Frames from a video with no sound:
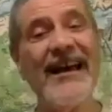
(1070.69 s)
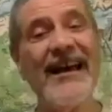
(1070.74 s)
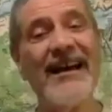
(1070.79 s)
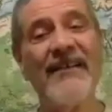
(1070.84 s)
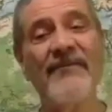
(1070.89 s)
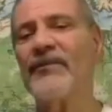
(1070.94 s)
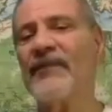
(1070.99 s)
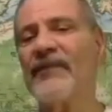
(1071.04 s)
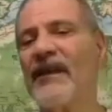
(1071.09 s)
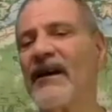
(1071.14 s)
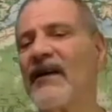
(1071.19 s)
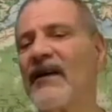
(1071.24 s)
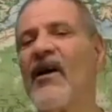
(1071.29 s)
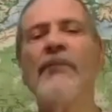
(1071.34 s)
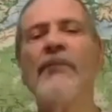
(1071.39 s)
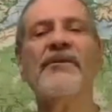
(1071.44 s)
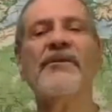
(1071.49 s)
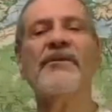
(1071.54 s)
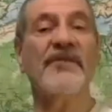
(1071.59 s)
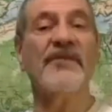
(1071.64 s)
have a
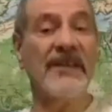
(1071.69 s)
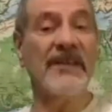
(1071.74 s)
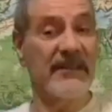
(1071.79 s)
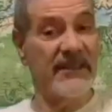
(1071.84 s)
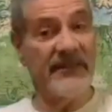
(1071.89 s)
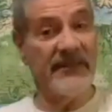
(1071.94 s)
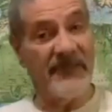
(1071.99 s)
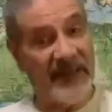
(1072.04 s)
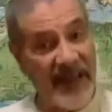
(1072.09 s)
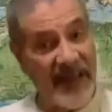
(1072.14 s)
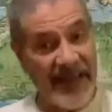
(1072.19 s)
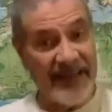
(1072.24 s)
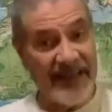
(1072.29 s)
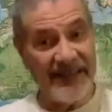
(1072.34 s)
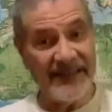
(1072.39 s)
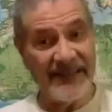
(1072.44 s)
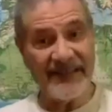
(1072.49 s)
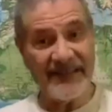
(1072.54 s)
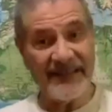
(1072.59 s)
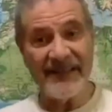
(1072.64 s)
carbon fee and
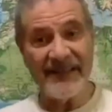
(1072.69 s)
dividend.